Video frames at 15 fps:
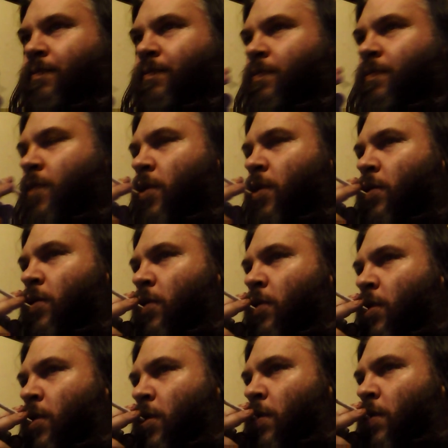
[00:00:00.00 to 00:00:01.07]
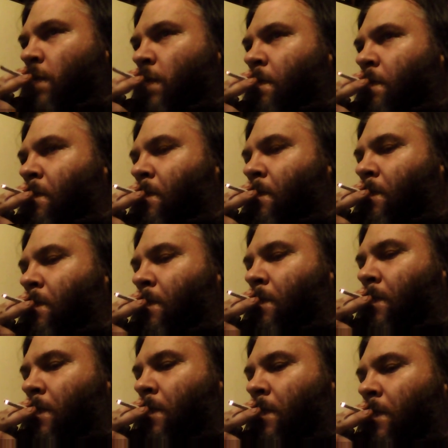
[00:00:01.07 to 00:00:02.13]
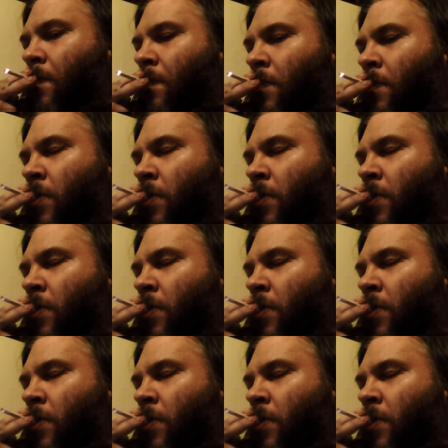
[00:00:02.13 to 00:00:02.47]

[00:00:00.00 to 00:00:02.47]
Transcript: Nothing is said.